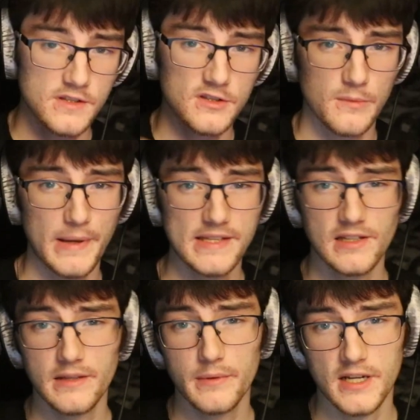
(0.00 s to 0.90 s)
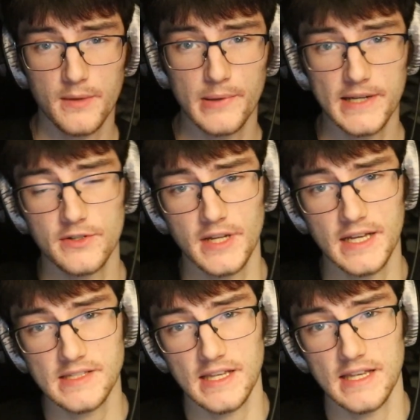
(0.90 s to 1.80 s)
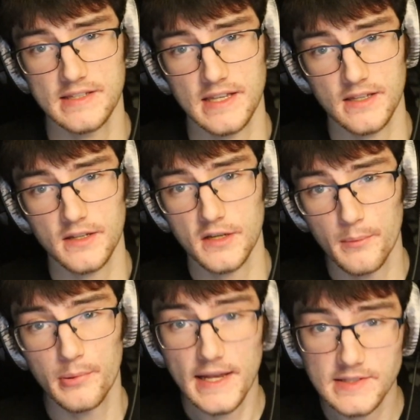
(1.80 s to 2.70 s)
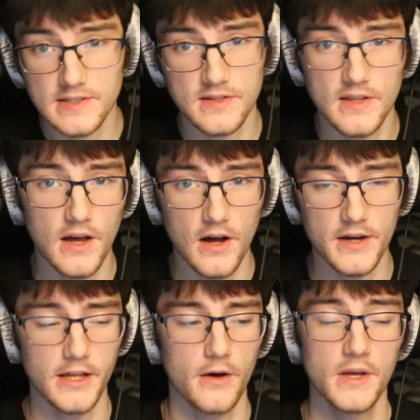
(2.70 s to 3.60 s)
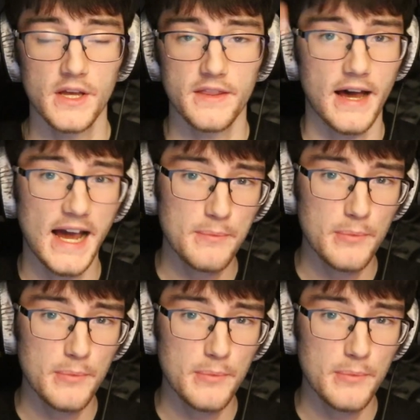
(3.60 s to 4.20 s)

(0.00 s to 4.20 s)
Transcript: So basically what a compressor does is it compresses the audio. The high